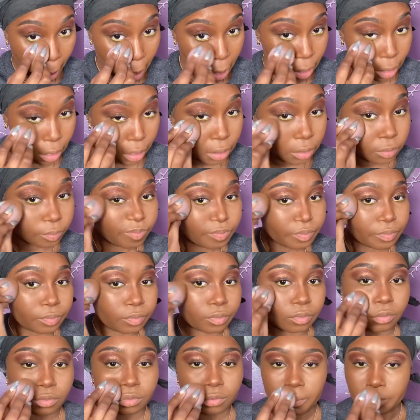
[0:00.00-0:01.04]
Don't leave your
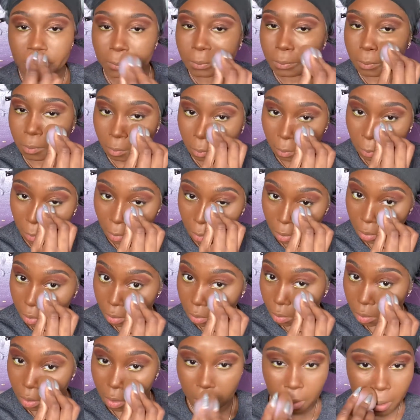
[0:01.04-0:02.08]
face looking incomplete,
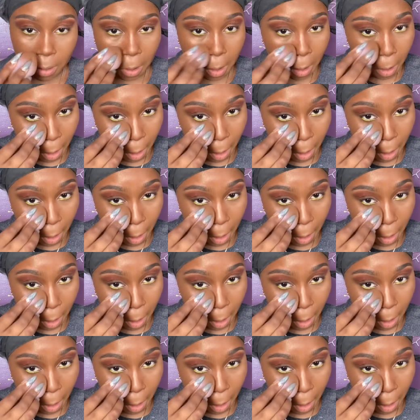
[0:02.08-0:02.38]
okay?